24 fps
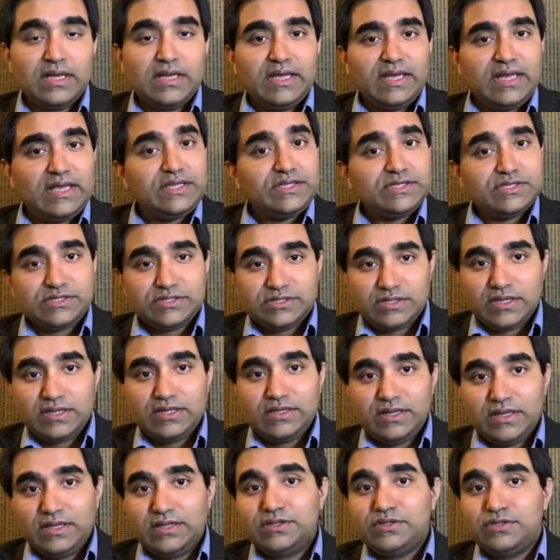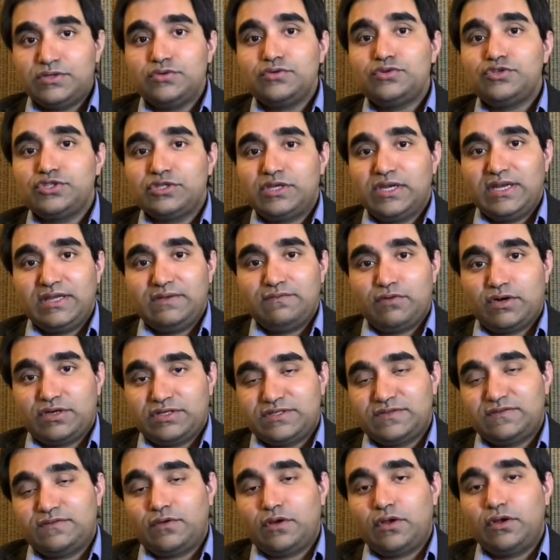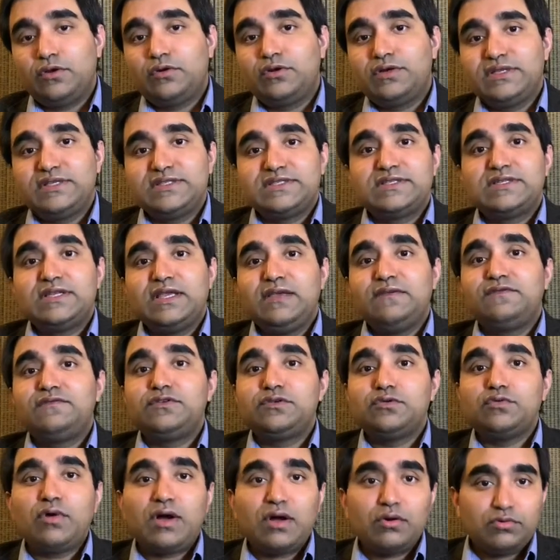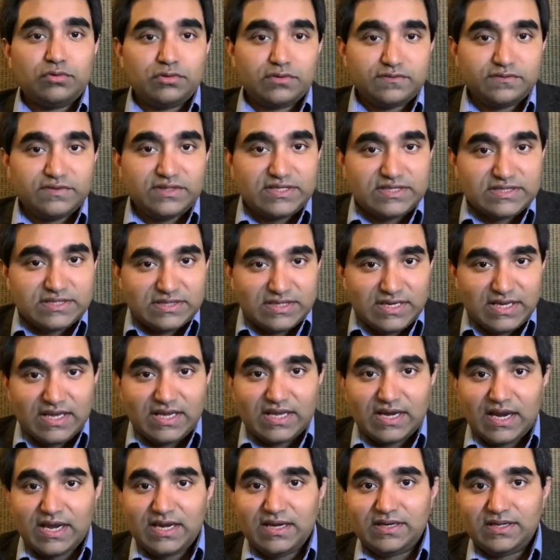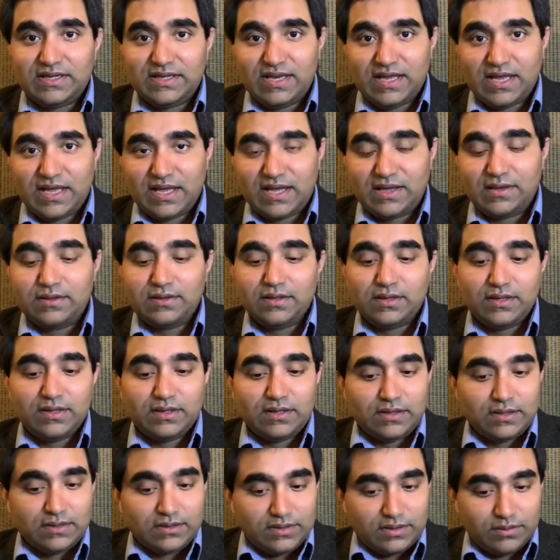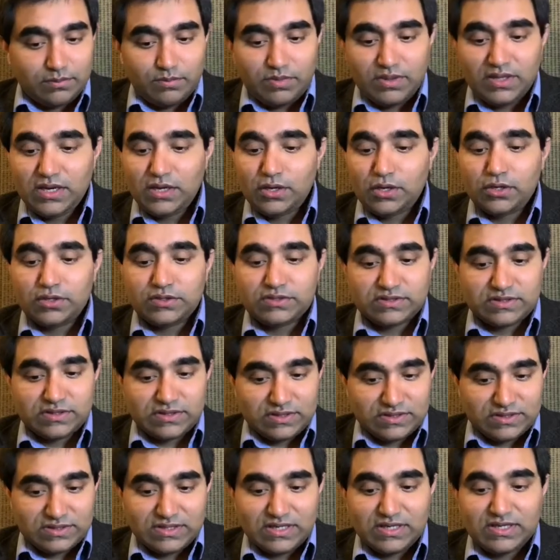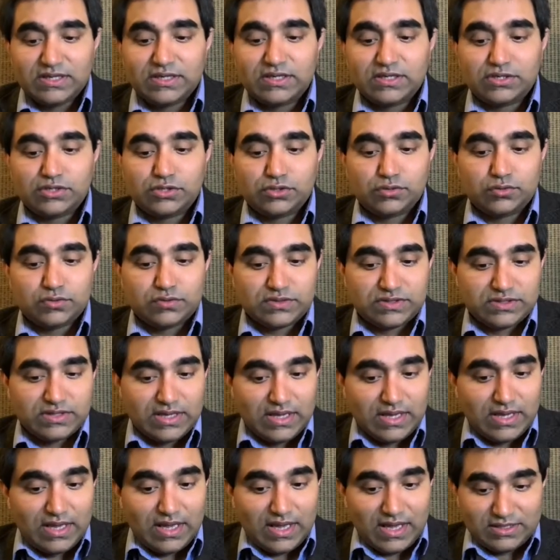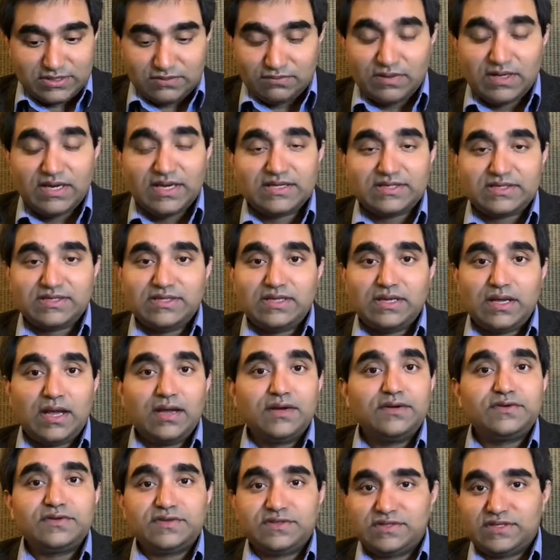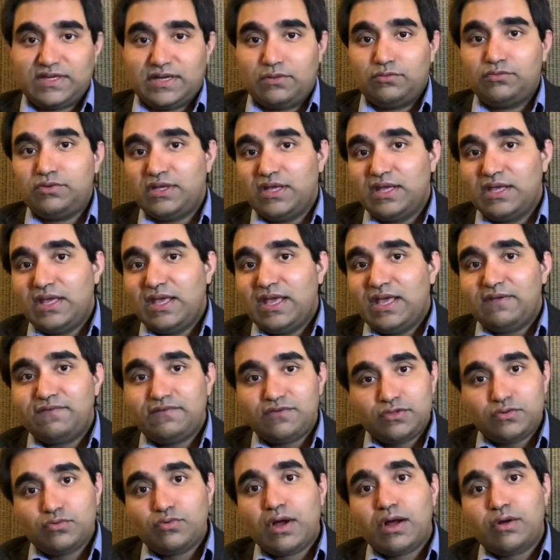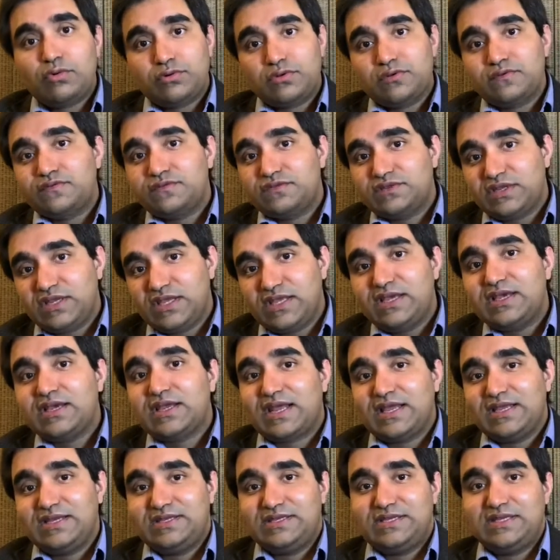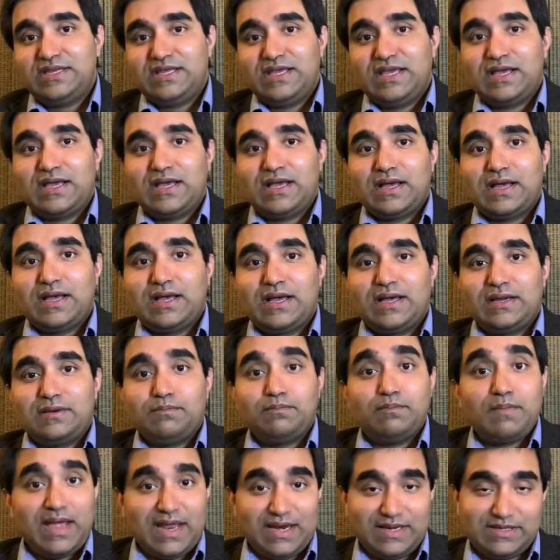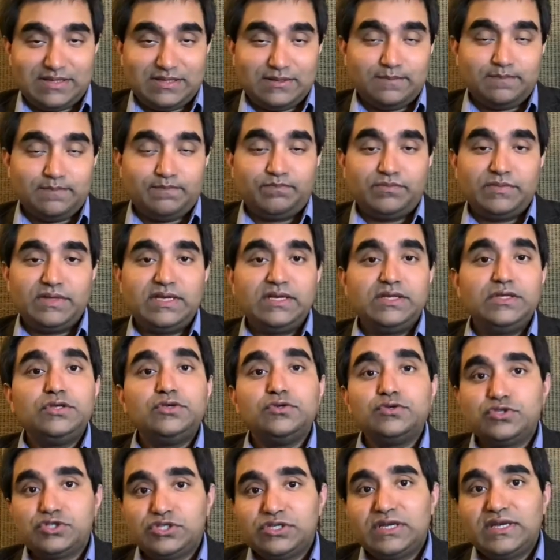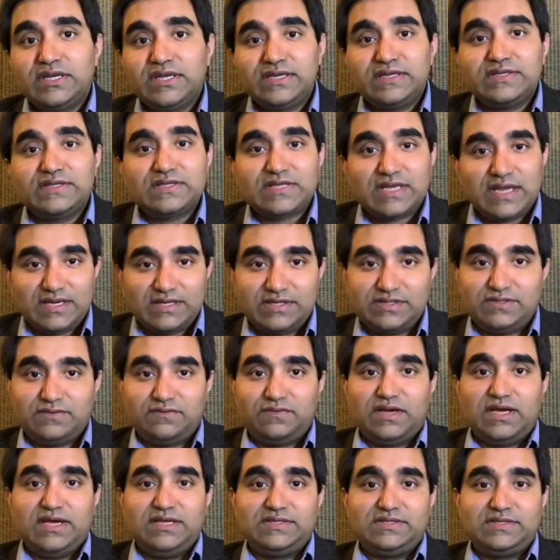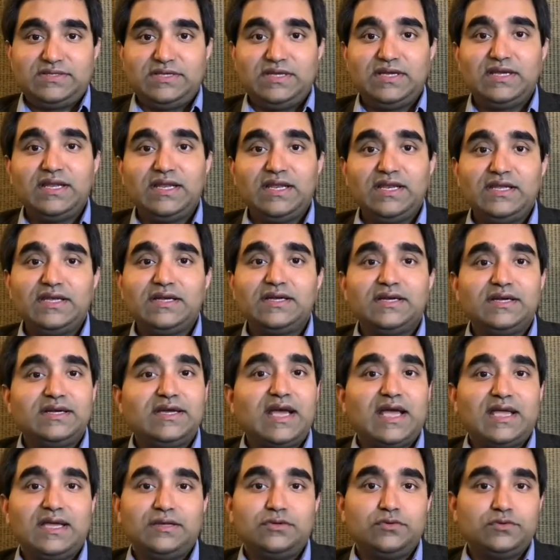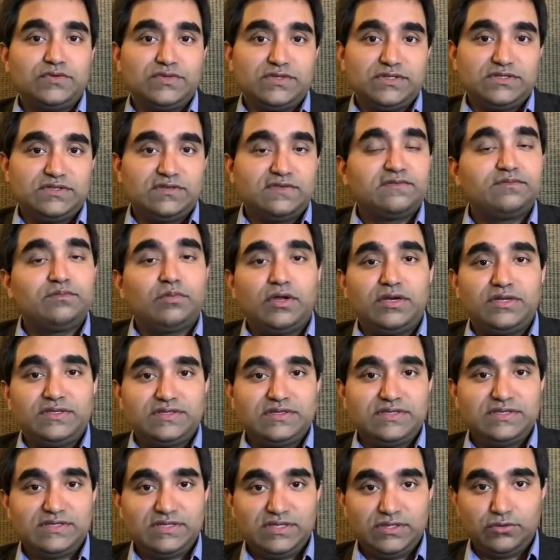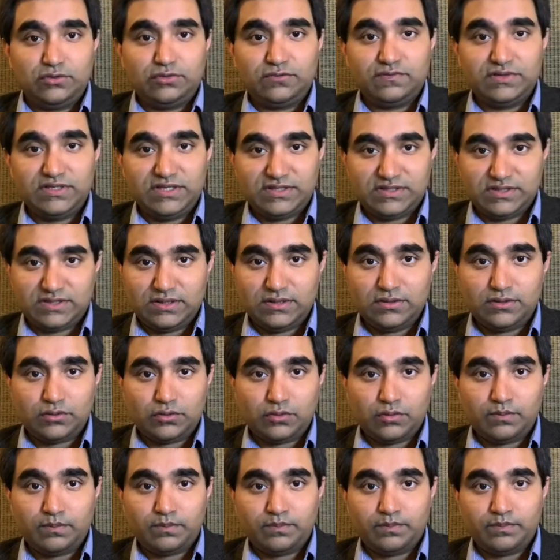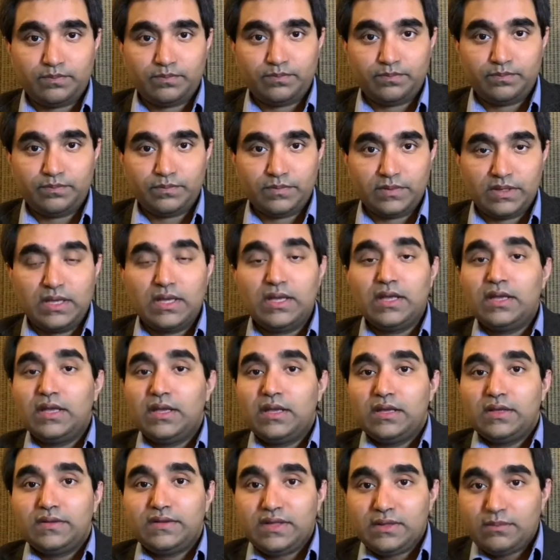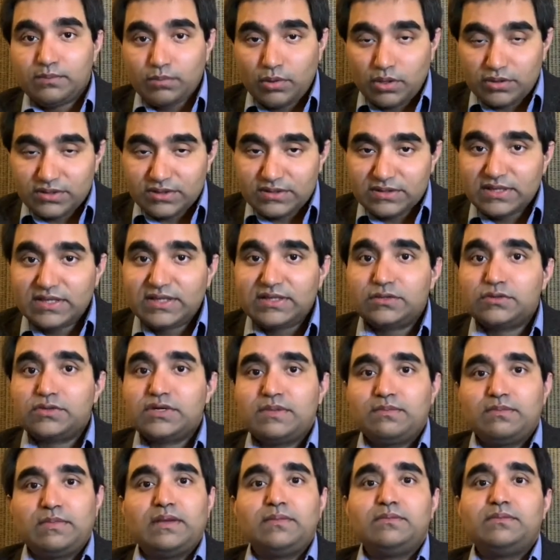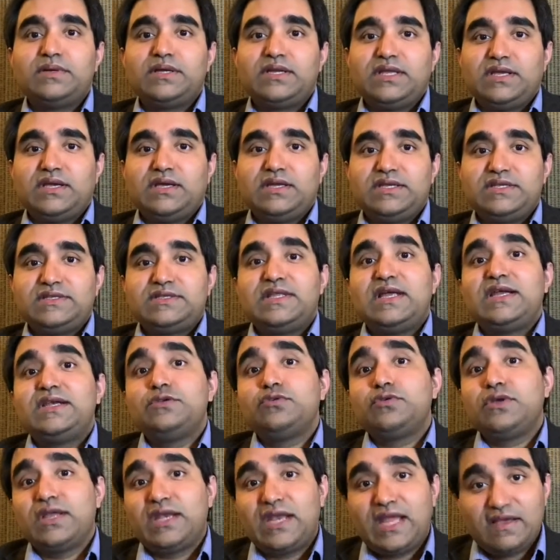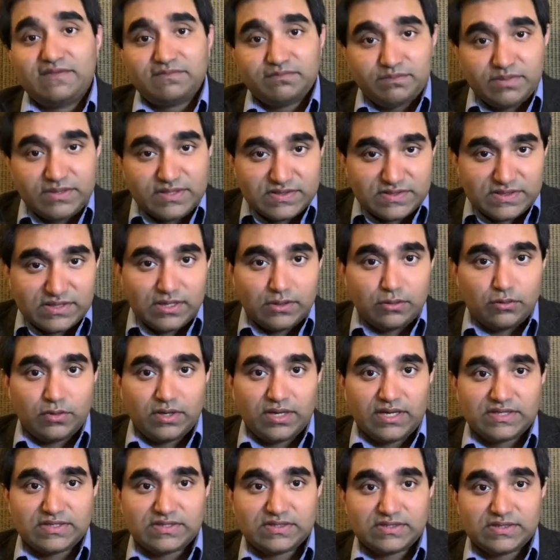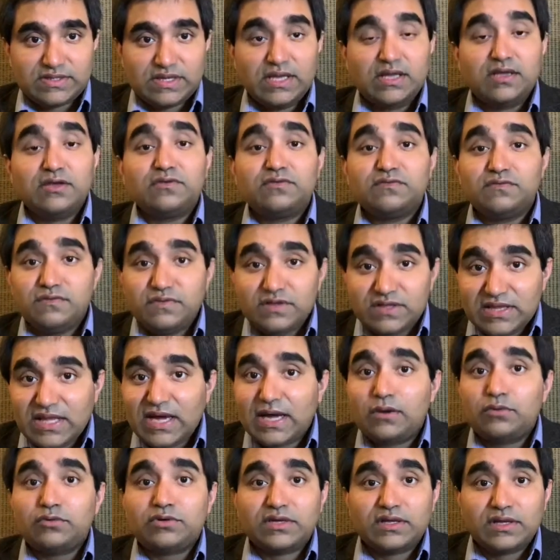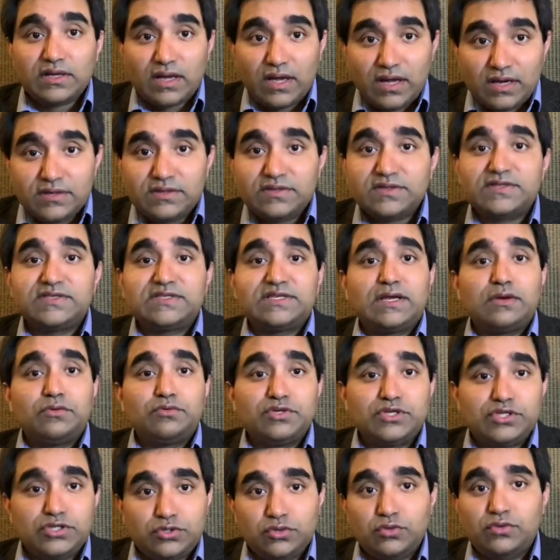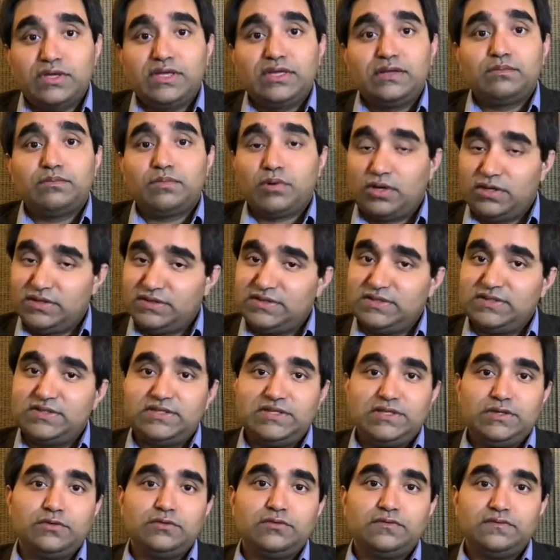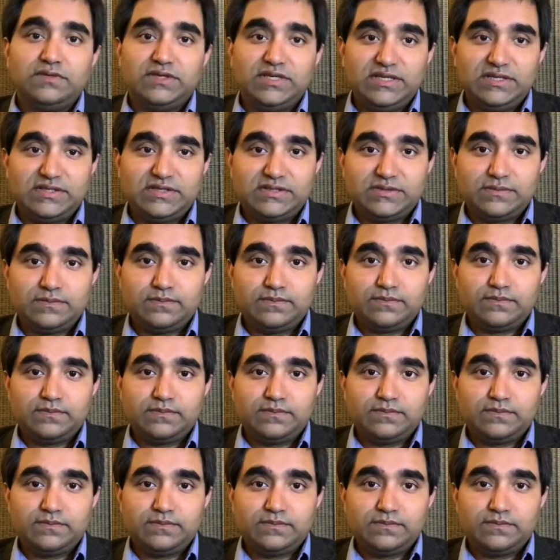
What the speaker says: In usually what's followed is, if two out of these three criteria, the periods, the skin issues, as well as the ultrasound, if two out of three criteria are met, then usually it satisfies the clinical diagnosis of polycystic ovary syndrome. The important thing to remember here is that you can have PCOS without ultrasound showing polycystic ovaries.